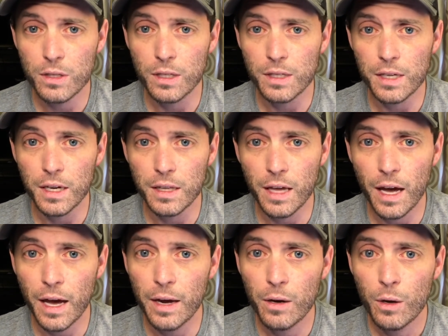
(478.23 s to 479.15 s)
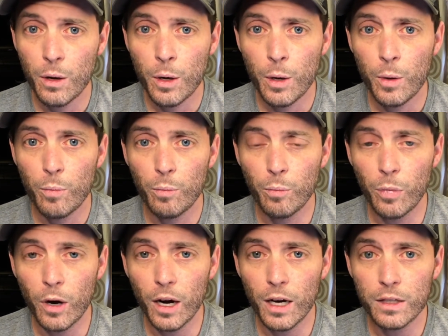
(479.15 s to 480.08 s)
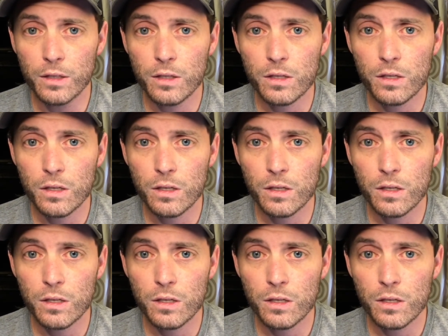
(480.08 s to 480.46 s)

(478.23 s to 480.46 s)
things like that. But